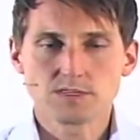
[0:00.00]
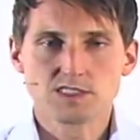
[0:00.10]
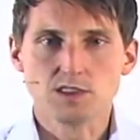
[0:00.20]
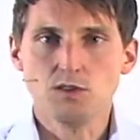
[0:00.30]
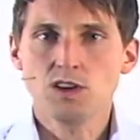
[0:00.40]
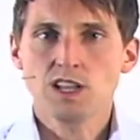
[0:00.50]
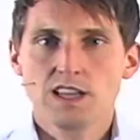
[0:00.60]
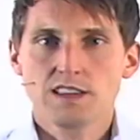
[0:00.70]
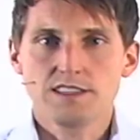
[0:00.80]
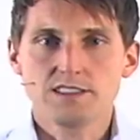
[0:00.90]
So
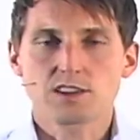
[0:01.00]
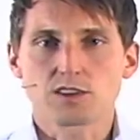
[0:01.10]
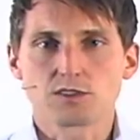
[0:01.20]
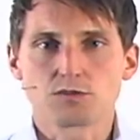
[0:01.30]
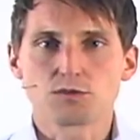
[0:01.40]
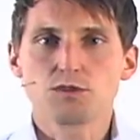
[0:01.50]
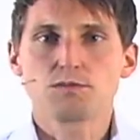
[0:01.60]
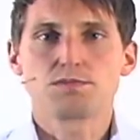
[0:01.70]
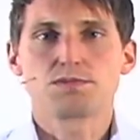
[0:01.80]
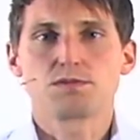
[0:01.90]
these are
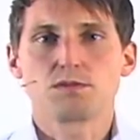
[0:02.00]
group